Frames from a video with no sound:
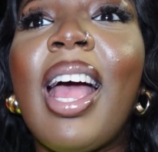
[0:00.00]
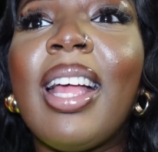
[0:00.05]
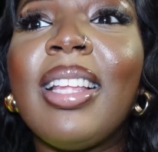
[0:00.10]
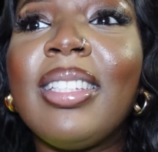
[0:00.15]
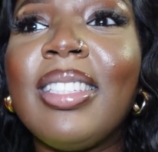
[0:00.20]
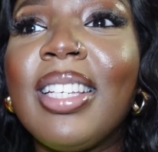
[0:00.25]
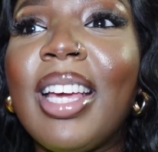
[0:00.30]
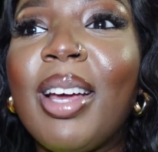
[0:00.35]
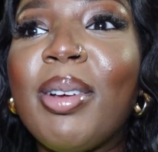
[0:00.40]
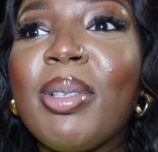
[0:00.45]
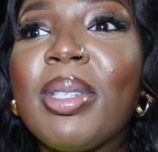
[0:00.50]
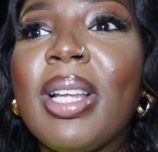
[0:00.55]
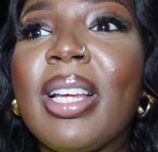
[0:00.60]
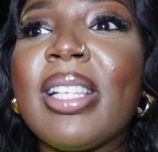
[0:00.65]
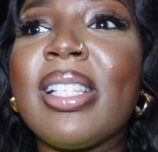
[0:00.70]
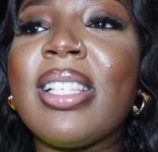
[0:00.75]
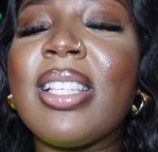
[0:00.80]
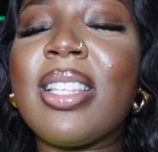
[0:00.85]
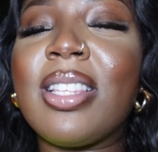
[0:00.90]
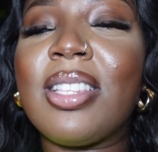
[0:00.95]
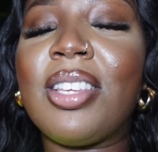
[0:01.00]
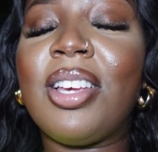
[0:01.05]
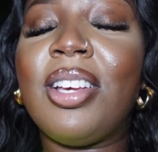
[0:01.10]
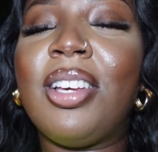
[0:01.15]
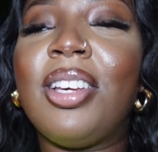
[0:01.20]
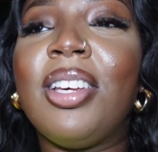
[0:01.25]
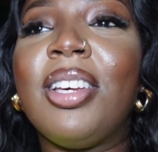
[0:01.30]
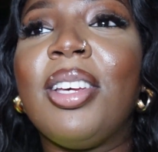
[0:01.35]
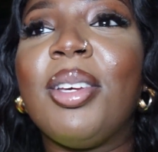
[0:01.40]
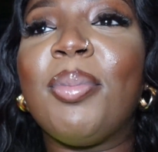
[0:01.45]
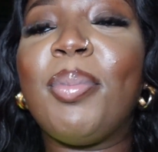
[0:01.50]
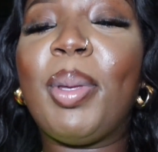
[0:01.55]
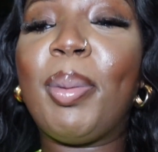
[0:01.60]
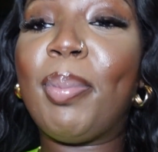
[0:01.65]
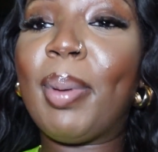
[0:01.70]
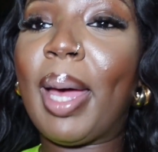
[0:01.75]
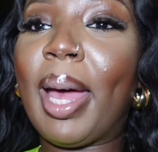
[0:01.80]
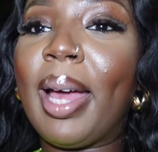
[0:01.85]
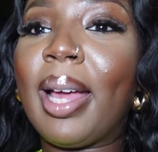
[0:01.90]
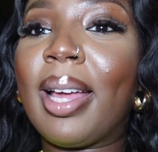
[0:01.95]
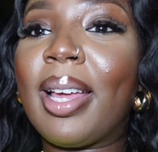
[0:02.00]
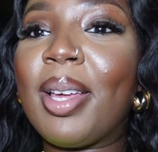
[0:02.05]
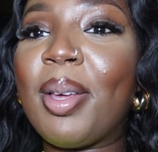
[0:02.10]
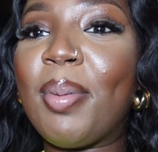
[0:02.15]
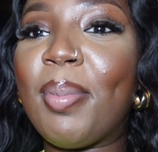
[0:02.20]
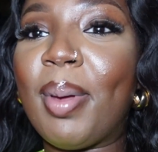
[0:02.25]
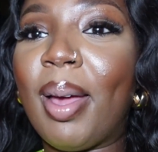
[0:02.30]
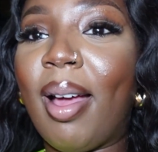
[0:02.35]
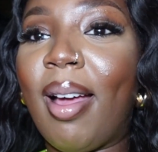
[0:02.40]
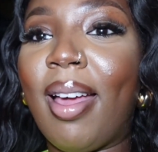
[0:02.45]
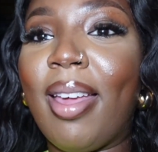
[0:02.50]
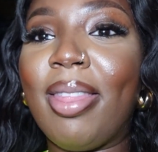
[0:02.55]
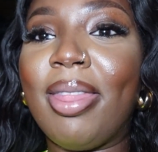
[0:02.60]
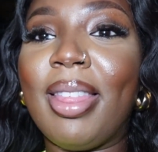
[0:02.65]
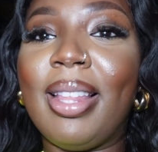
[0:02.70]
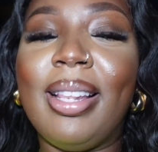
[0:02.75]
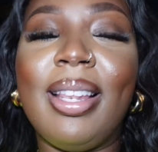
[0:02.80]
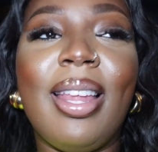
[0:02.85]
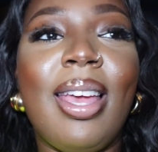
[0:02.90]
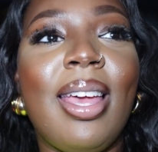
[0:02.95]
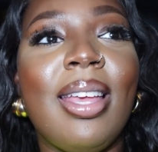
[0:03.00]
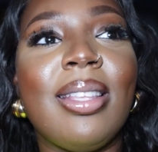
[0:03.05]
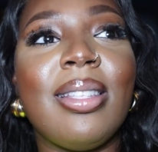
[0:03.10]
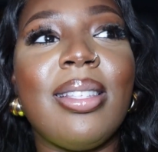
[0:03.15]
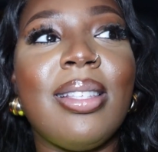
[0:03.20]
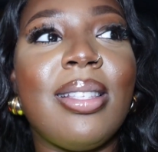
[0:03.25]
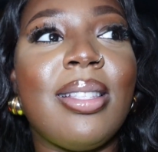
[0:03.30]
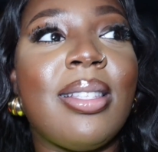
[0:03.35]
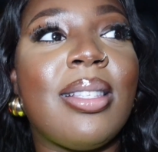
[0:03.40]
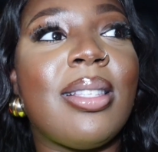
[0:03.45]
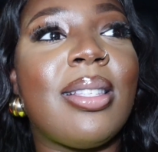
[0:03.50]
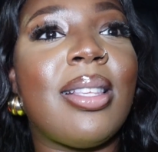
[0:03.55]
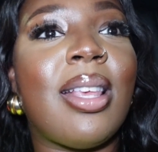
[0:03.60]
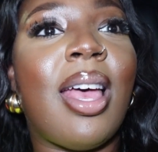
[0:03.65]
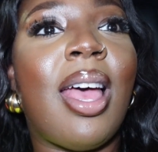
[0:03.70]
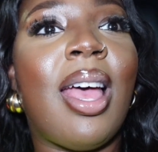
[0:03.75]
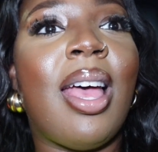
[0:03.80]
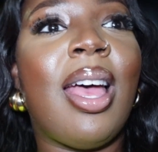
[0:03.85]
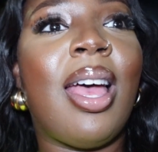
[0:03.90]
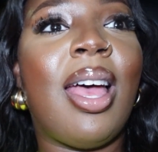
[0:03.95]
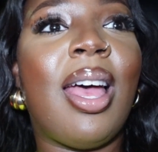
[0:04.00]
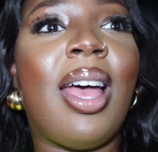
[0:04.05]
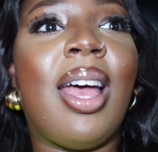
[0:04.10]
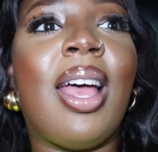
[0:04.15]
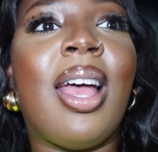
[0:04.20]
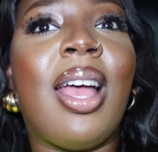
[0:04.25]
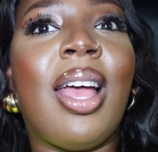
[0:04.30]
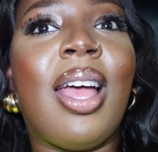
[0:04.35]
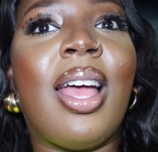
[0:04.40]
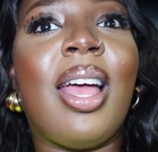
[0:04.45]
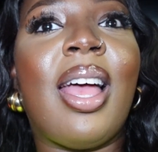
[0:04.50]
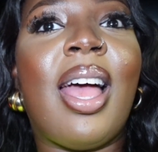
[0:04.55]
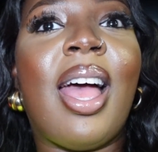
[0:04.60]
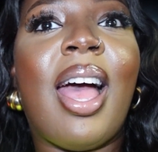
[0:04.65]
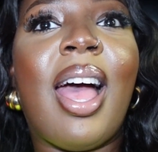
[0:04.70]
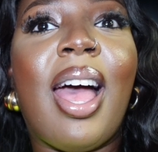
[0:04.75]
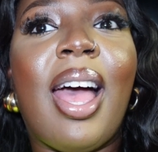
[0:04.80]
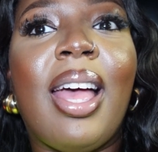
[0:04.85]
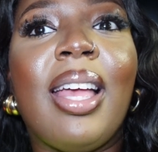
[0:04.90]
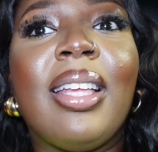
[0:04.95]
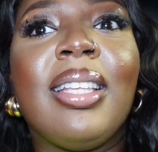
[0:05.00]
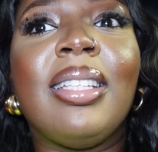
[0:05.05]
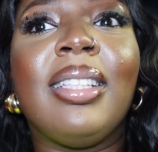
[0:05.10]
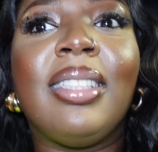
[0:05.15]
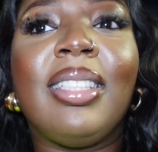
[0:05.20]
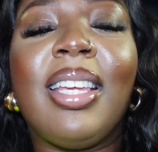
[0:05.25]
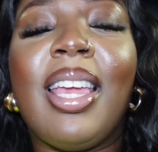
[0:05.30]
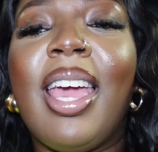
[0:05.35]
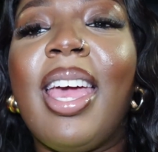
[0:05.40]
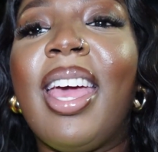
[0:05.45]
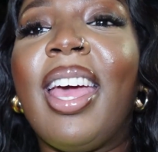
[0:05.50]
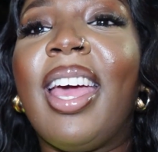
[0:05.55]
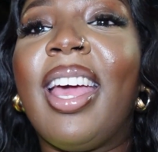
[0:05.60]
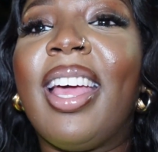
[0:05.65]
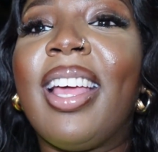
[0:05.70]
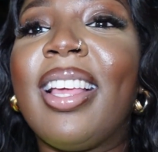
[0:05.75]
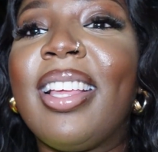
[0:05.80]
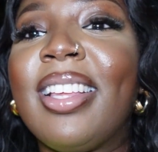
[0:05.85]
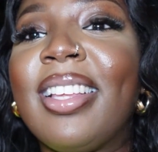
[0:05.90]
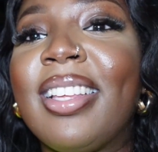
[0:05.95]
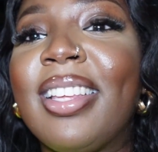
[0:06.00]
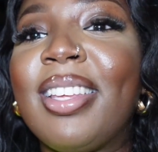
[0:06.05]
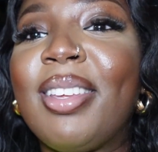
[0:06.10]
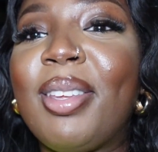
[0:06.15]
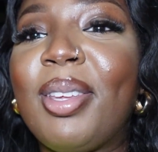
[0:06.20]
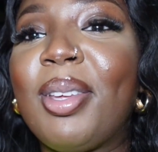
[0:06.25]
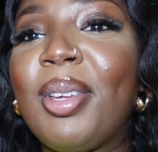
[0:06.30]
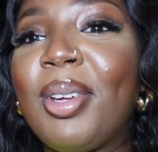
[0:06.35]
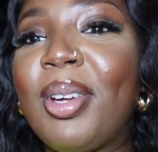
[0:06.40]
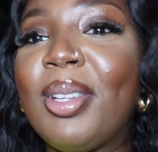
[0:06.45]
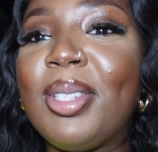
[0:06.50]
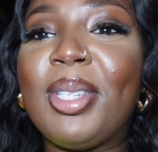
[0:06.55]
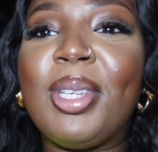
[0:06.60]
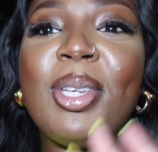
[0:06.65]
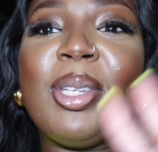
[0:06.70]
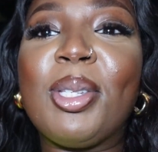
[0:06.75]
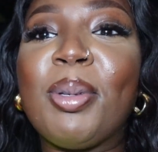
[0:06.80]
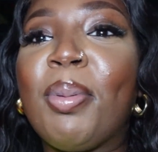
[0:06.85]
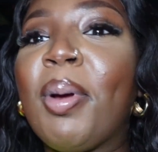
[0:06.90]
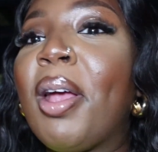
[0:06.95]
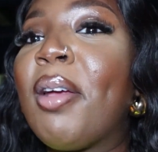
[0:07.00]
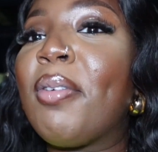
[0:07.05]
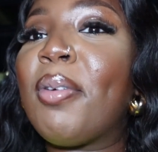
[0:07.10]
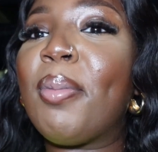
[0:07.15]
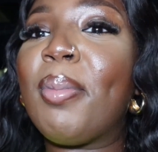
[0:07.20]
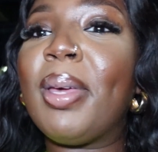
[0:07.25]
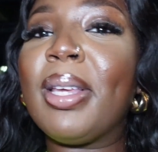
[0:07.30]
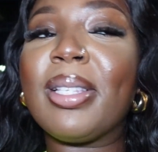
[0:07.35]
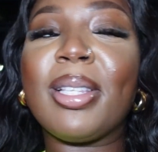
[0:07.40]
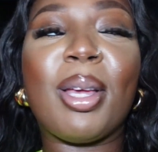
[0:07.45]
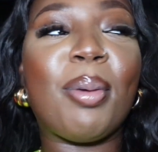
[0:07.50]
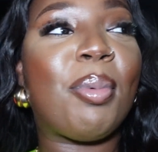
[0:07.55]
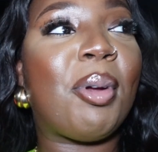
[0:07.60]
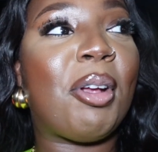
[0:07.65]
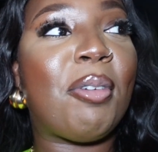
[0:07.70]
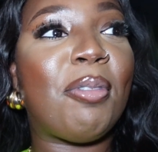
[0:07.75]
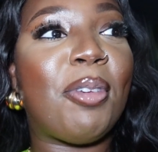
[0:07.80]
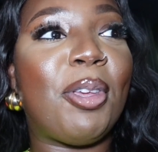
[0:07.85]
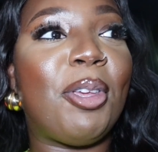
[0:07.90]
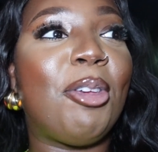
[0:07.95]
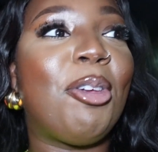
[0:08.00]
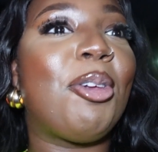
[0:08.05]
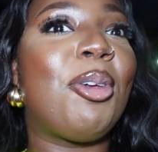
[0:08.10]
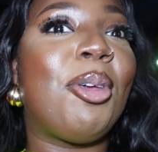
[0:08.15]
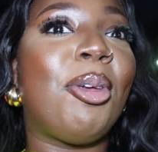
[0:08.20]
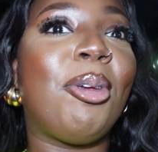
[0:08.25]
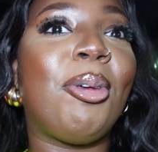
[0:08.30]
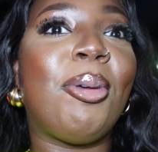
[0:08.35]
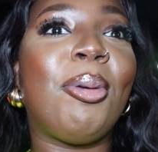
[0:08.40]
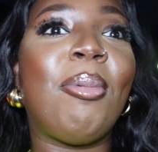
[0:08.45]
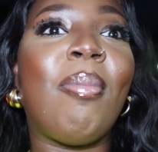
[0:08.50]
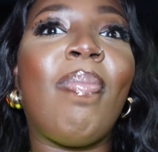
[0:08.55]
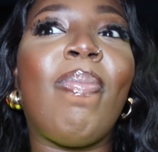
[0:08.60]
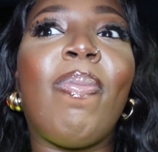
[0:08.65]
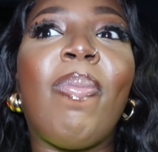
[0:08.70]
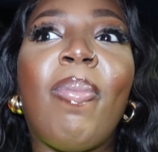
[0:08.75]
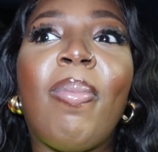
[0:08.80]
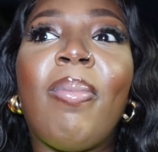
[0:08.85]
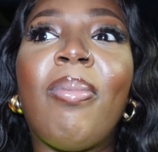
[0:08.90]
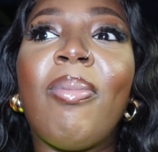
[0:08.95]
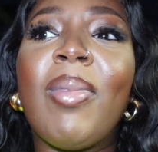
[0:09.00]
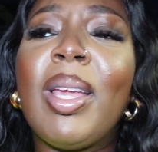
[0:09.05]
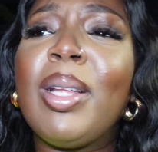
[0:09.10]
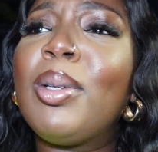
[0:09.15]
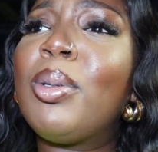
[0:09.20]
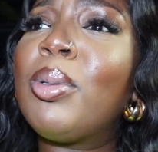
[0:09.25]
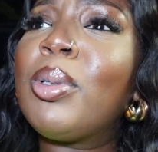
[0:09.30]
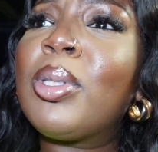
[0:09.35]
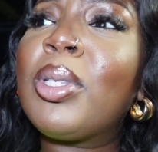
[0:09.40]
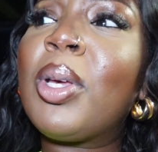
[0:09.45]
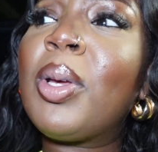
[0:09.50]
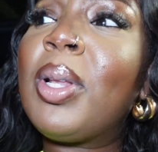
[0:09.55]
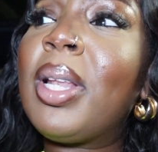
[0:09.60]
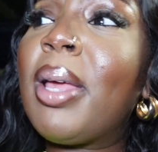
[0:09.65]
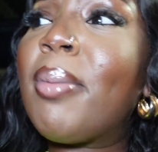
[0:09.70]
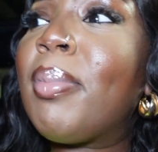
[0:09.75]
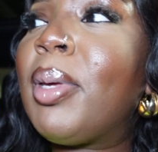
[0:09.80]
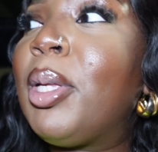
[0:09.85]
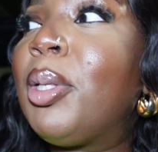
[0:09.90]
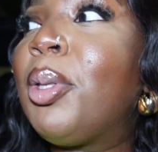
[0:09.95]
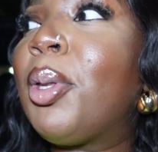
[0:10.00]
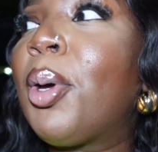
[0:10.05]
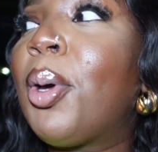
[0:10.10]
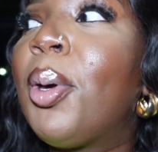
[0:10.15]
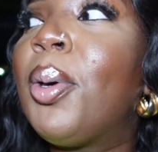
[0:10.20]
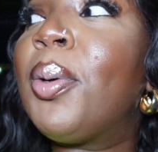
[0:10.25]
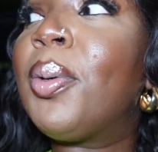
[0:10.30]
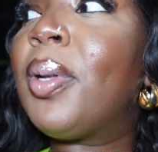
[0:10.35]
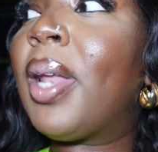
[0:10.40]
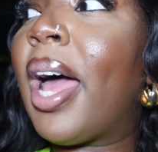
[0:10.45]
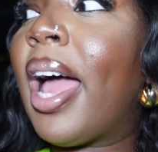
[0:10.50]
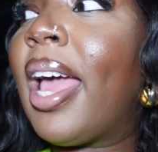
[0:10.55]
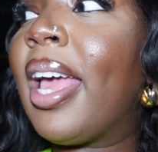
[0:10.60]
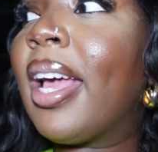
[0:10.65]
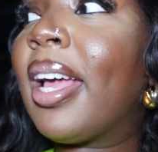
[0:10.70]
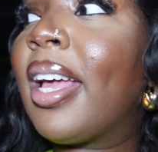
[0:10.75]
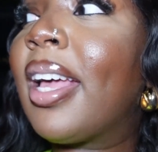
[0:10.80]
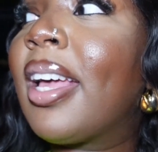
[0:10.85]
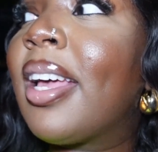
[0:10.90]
And yeah, it was nice to be back behind the lens. And yeah, continue to pray for me as I pray for you. And also let me know, like,